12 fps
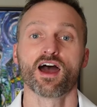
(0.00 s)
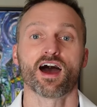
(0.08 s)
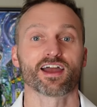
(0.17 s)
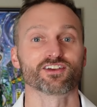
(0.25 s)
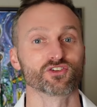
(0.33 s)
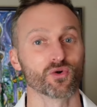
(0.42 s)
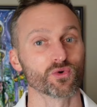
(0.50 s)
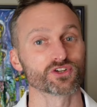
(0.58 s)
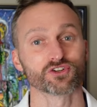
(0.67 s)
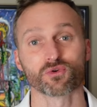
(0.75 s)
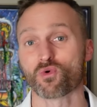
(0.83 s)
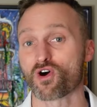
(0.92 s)
I don't want
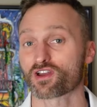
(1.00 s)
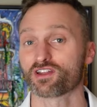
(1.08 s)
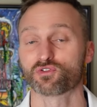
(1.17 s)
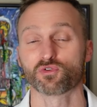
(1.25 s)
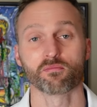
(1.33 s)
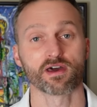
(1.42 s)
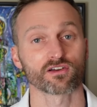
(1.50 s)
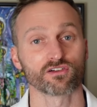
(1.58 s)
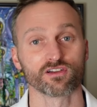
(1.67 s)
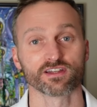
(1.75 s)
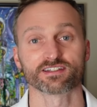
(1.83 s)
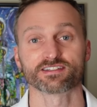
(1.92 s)
you to walk into a
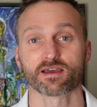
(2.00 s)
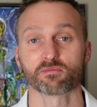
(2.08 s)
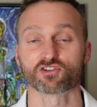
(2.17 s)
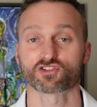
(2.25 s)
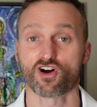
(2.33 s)
medical examiner's